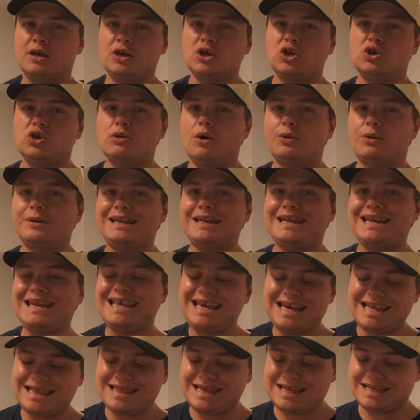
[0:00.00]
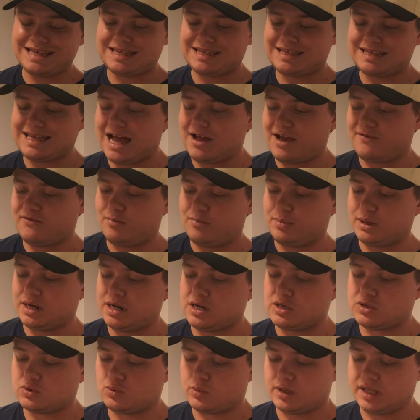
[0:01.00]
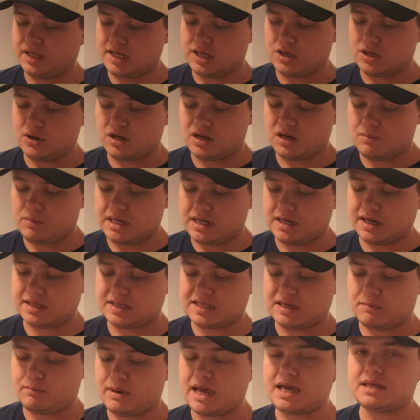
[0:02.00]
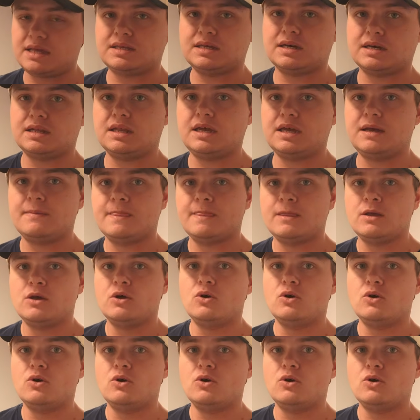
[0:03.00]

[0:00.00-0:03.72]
You don't need this stuff, but it is really good because it basically